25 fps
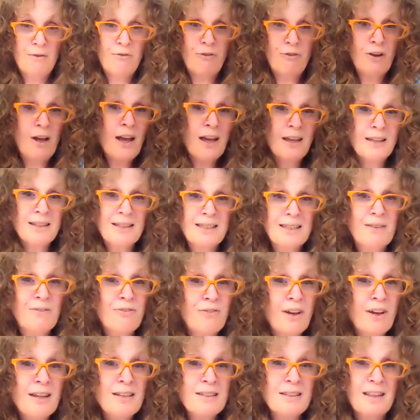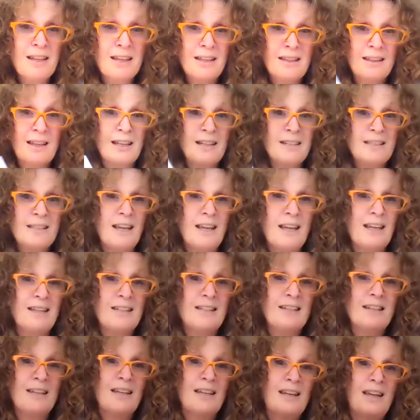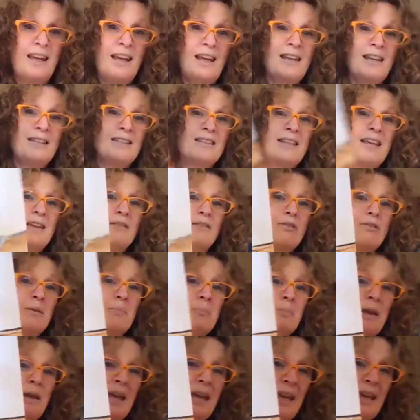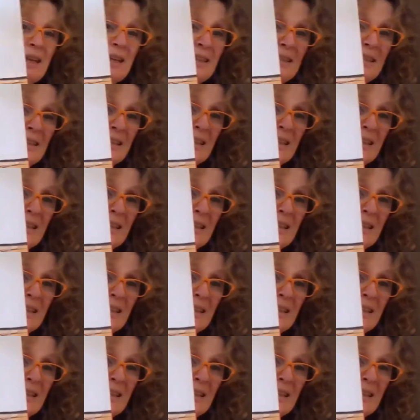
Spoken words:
The first thing they did is they repaired